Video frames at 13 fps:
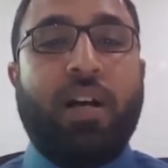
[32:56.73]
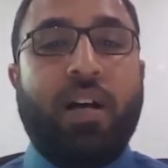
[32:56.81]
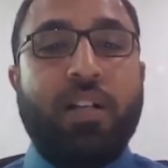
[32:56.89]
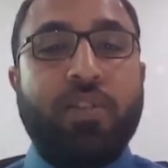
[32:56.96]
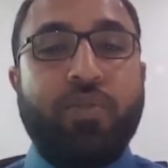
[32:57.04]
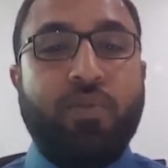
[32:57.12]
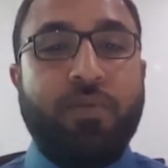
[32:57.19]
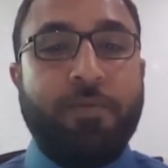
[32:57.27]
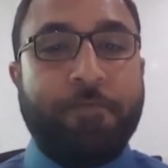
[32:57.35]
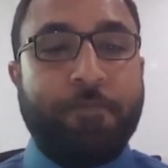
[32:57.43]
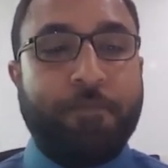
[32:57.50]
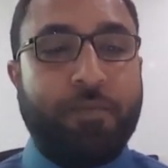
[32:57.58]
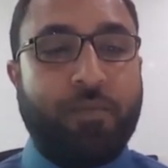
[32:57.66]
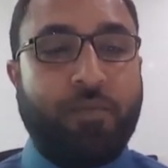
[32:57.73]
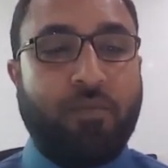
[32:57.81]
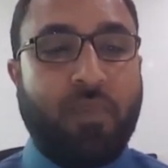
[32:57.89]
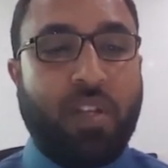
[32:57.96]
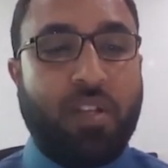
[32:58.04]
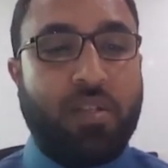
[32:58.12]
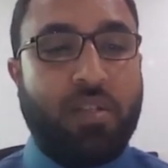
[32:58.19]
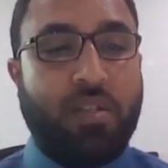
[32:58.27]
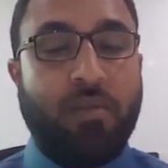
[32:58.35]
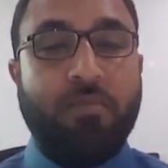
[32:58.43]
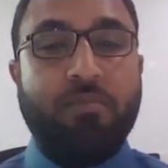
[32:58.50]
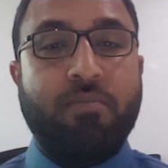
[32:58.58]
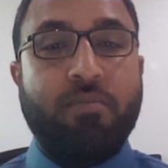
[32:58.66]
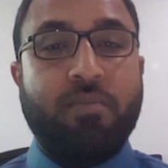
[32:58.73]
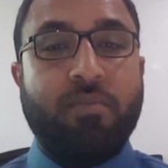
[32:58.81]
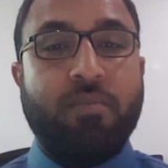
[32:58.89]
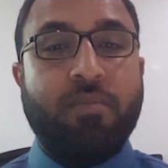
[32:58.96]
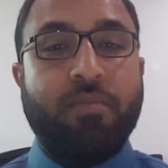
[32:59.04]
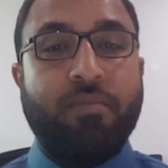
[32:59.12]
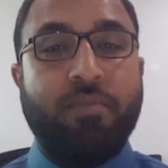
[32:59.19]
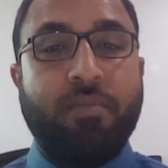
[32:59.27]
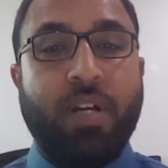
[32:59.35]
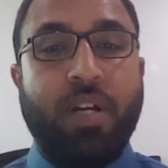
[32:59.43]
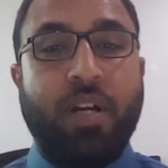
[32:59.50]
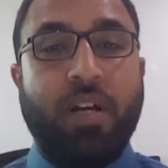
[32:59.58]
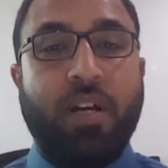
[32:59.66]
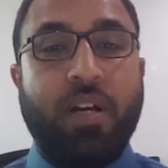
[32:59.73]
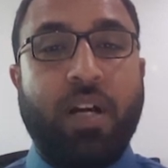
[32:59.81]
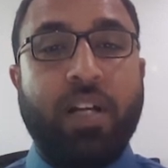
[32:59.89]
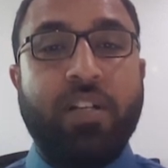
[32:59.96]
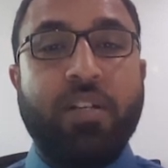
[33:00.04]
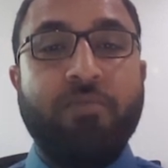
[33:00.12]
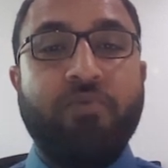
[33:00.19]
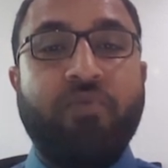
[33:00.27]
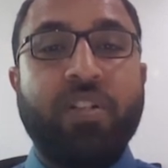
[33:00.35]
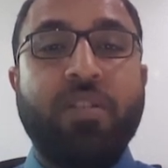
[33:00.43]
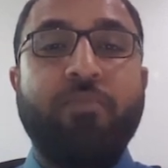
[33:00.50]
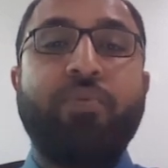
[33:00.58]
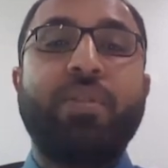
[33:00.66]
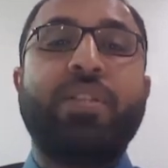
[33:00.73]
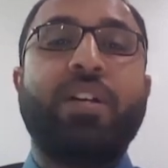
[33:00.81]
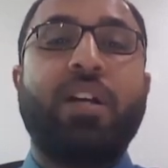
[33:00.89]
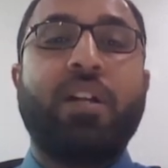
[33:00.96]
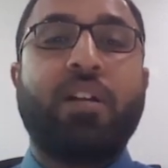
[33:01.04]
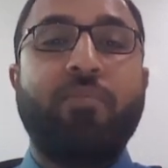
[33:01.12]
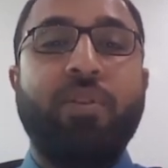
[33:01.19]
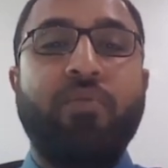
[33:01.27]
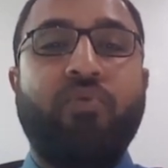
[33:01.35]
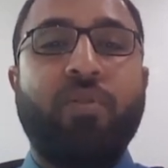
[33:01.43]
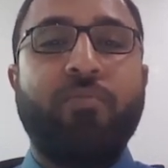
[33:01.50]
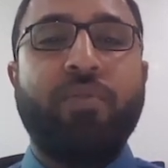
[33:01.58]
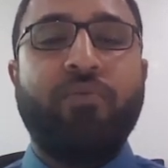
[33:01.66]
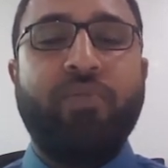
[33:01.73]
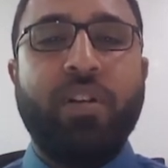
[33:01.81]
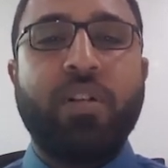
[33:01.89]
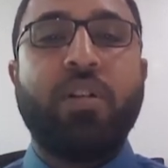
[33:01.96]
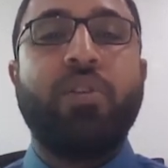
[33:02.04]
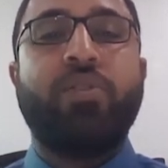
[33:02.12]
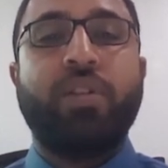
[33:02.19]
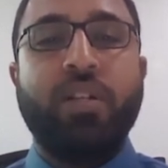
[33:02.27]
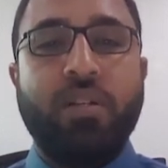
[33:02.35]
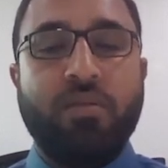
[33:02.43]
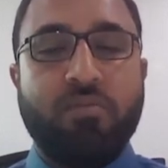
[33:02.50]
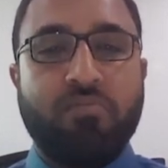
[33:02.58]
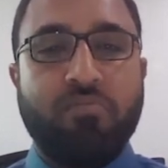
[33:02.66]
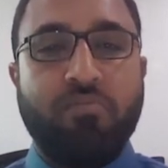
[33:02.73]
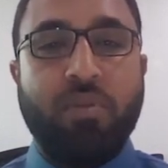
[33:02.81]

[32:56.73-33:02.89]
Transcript: Also, some items, for example, they are coming from different country.